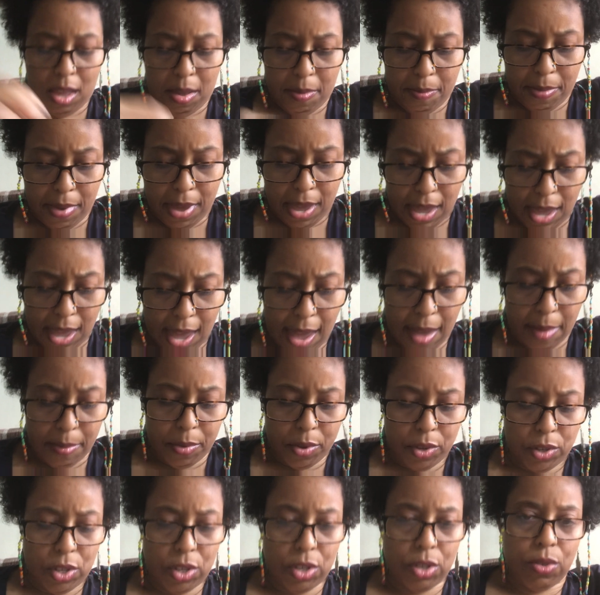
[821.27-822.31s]
being
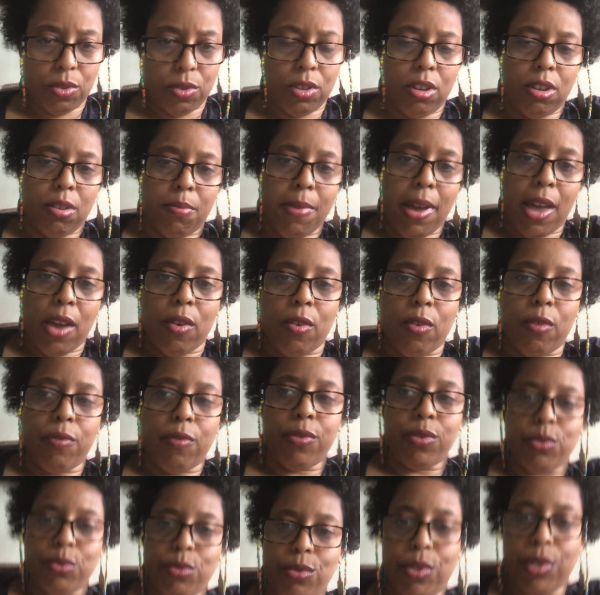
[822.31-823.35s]
able to cook my own
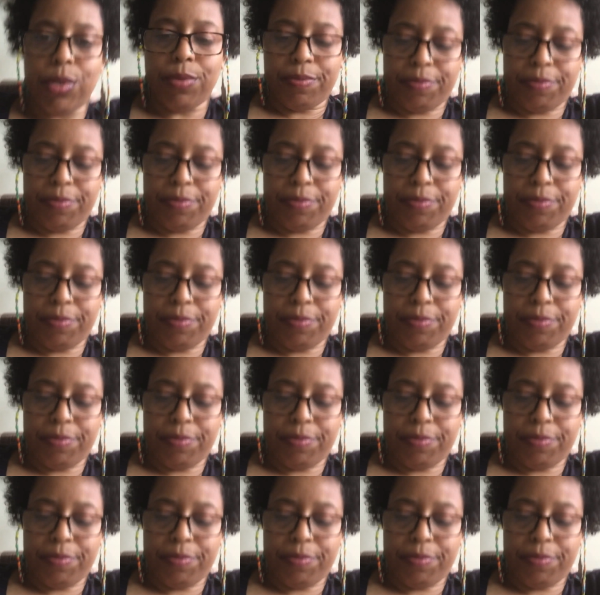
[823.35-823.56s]
food.